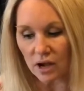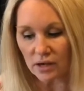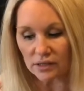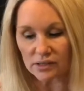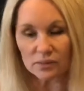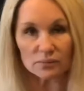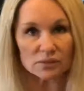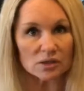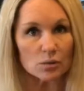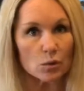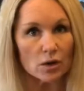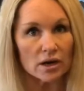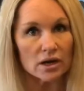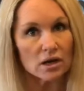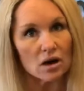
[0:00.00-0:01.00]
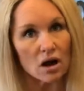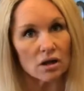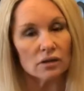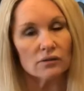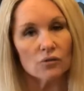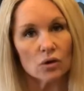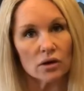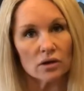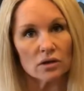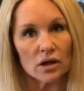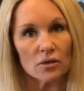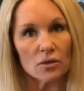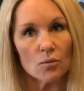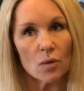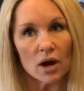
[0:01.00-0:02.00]
some spray olive oil on
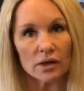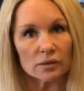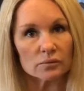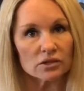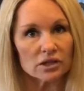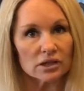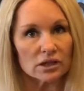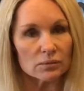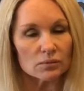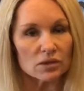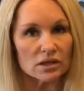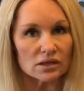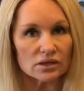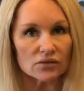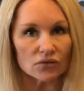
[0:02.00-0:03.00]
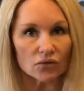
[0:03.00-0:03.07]
the bottom to keep this